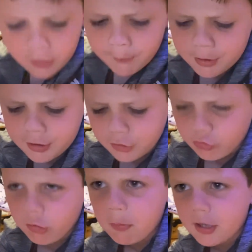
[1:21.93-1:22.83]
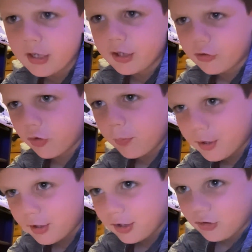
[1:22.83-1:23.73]
Peach, peach, peach,
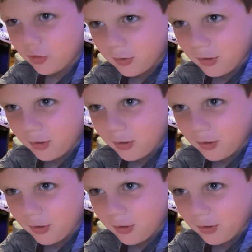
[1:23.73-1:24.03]
peach.